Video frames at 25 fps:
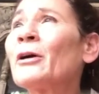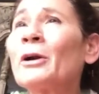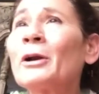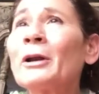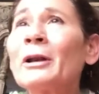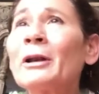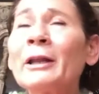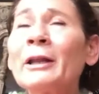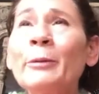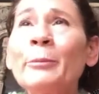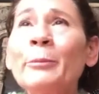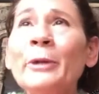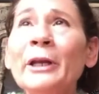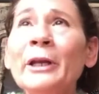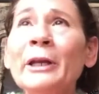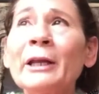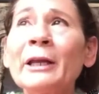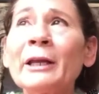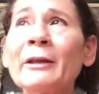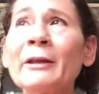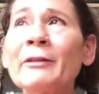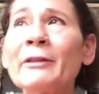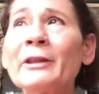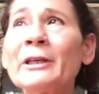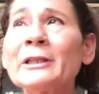or
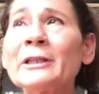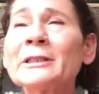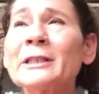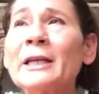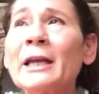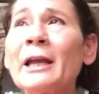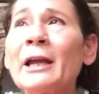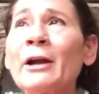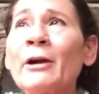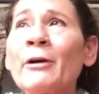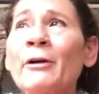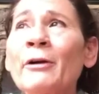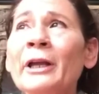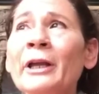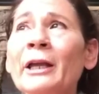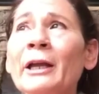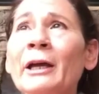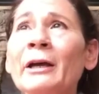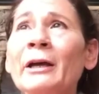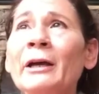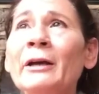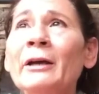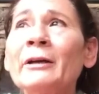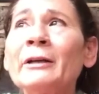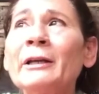limiting this
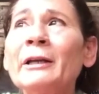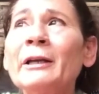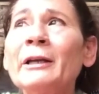area,